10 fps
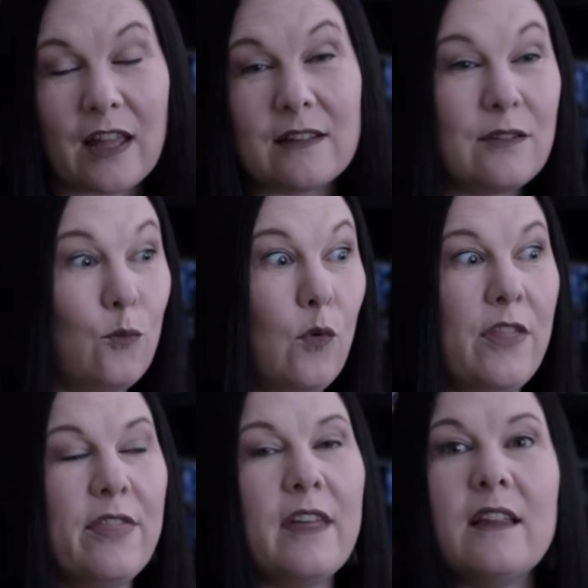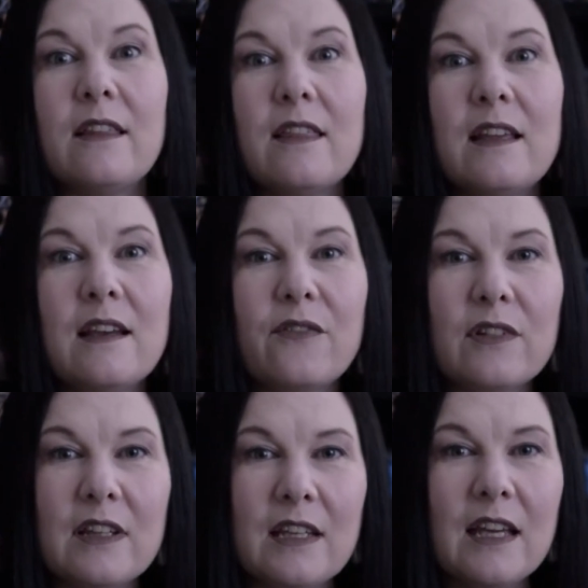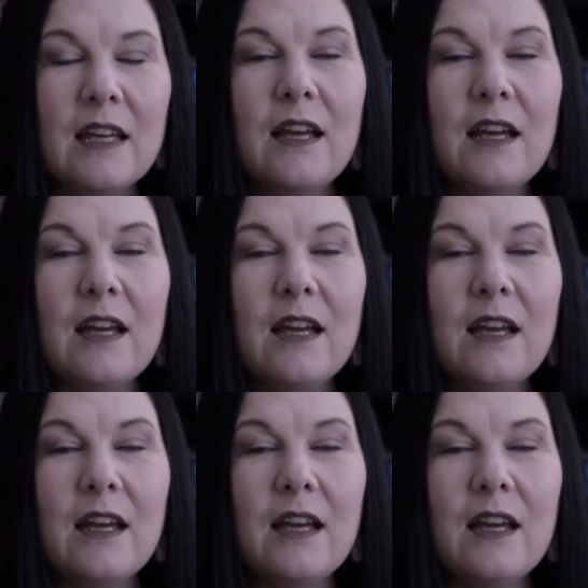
that's one thing that they definitely